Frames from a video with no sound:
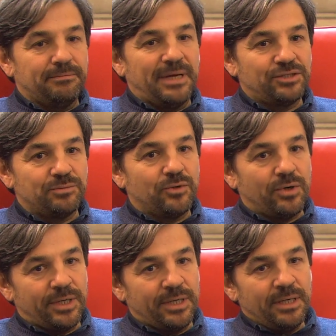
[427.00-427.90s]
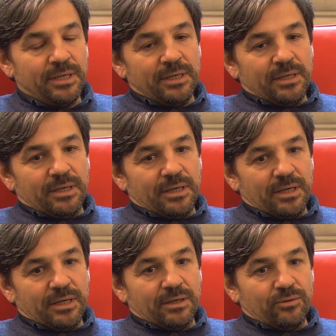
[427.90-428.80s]
Much more
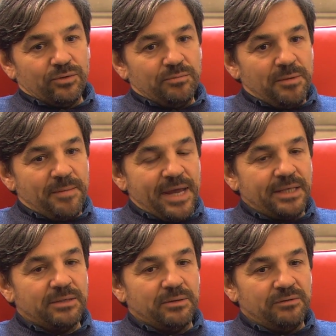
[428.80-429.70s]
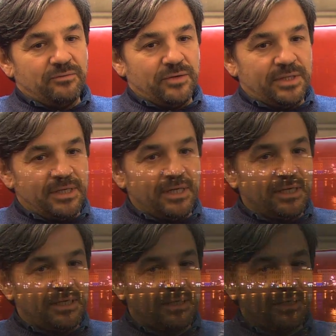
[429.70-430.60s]
uh, could be made if we think